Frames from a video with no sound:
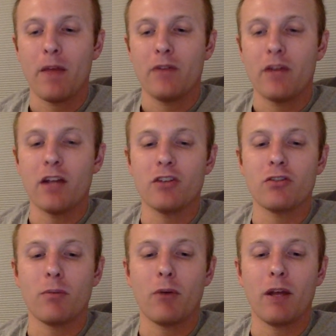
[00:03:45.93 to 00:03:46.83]
Then she
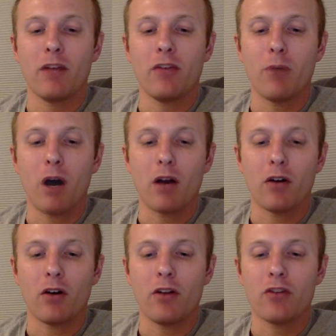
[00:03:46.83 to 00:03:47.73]
replaced the bottle
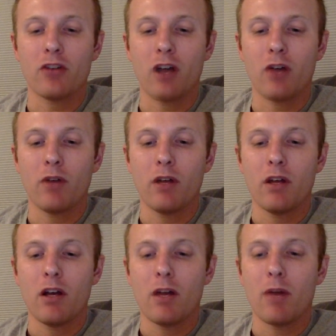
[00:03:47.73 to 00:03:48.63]
on the shelf
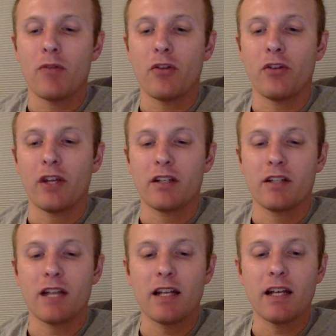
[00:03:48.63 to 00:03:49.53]
above the sink,
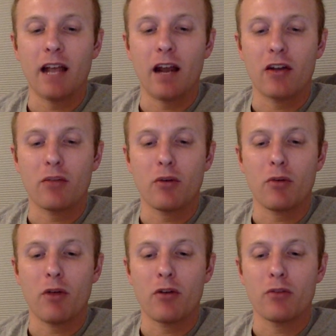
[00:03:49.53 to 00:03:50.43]
taking care to put her
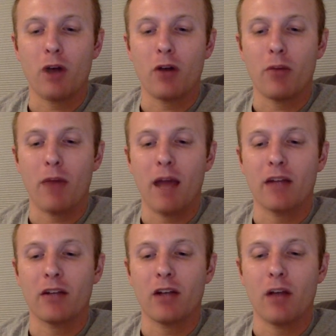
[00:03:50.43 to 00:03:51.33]
mother's bottle back
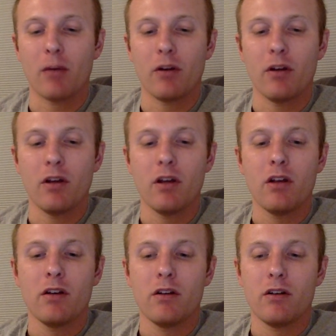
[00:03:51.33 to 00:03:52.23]
in the cupboard.
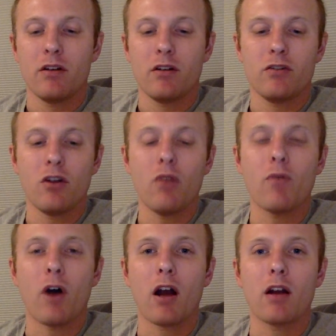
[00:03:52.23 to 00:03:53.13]
So
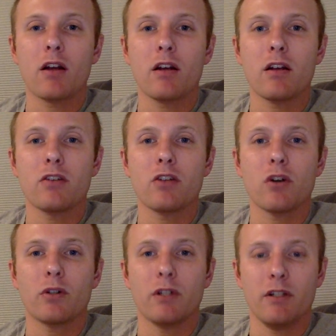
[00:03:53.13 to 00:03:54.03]
far, so
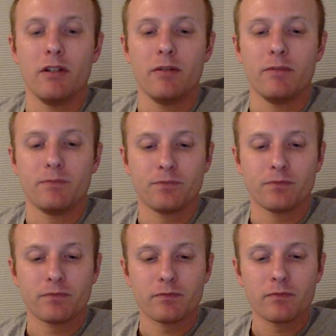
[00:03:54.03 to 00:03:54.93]
good.
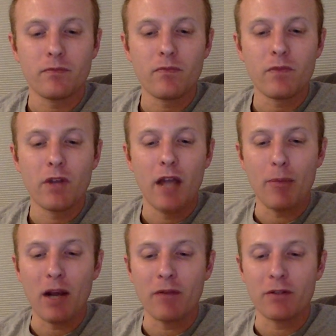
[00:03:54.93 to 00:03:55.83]
At
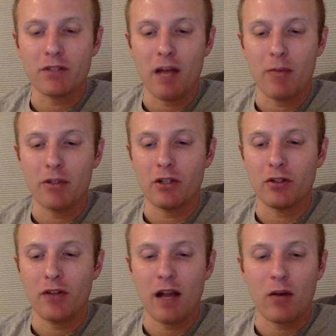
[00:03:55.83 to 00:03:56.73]
breakfast time, Matilda
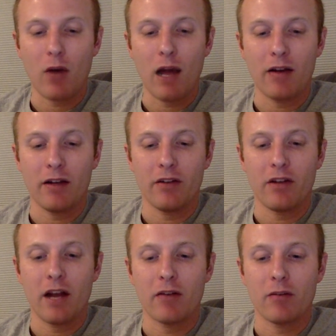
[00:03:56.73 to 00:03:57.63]
sat quietly in the
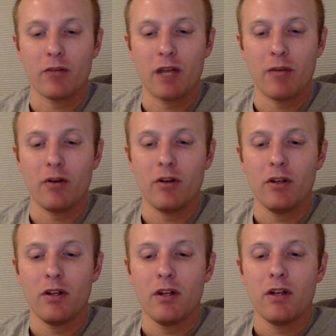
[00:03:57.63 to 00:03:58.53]
dining room table,
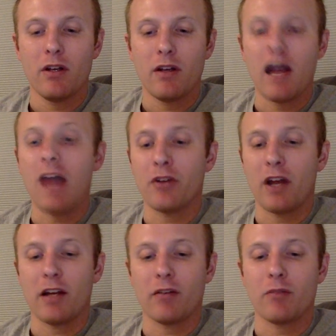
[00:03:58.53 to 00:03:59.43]
at the
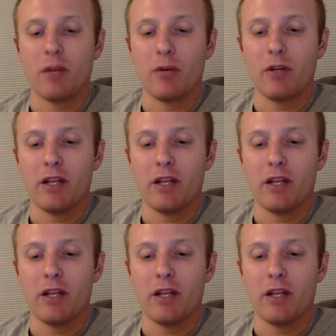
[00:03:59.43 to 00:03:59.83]
dining room table,